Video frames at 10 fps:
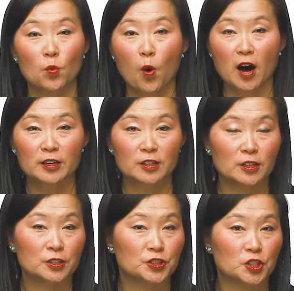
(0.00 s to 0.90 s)

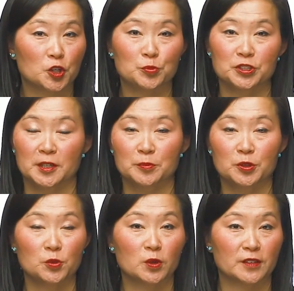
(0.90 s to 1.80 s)
water, soap,
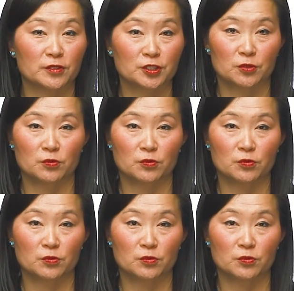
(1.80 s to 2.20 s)
shampoo, whatever to